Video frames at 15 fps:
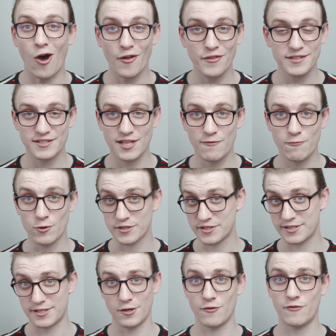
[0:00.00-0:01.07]
All the stuff we're
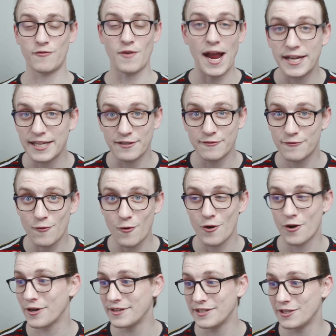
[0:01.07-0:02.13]
still fighting
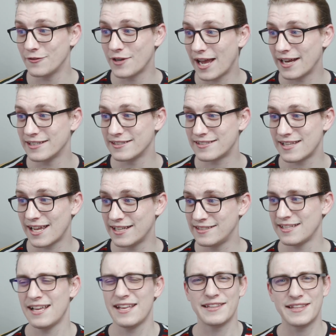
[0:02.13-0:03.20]
for in the United States,